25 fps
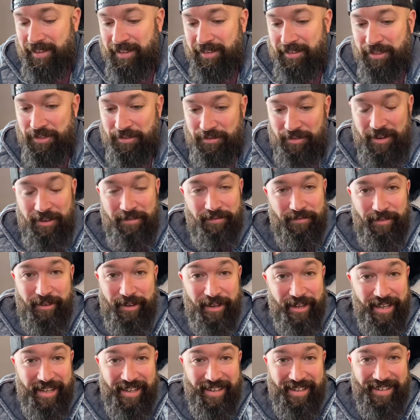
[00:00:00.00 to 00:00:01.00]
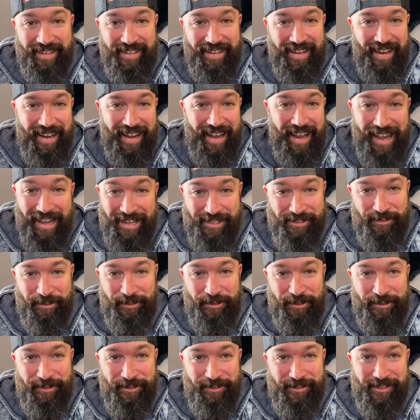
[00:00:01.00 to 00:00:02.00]
3 fucking
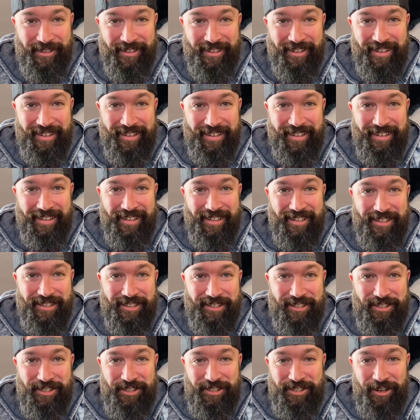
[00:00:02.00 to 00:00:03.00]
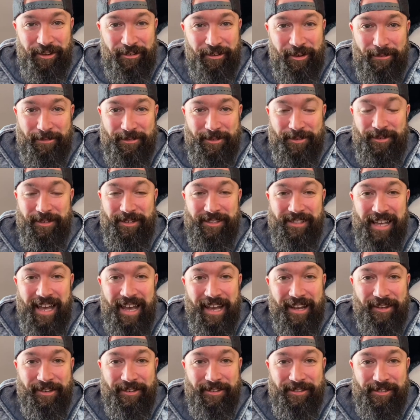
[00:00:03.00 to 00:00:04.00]
assholes show up to his
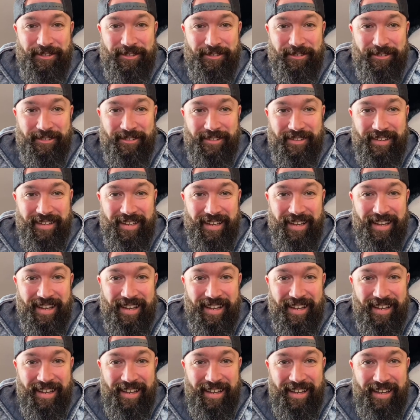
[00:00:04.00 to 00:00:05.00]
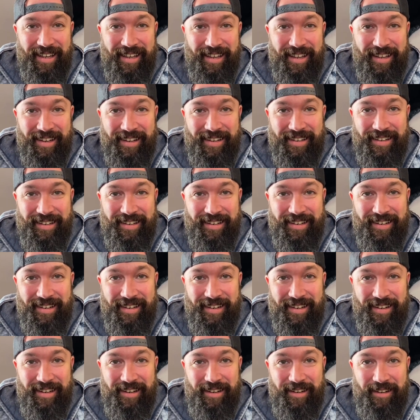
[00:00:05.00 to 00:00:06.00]
house, and
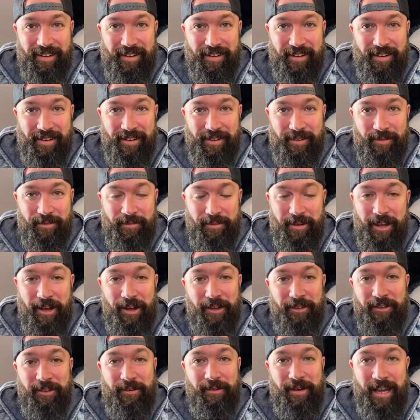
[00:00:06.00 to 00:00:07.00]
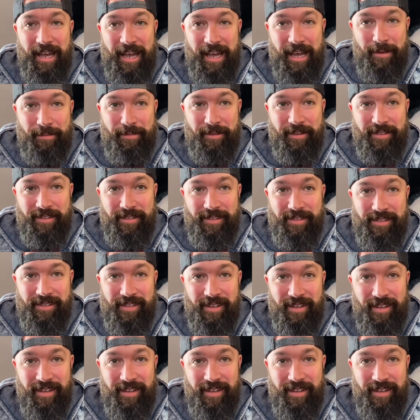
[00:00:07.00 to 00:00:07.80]
we all know what happens.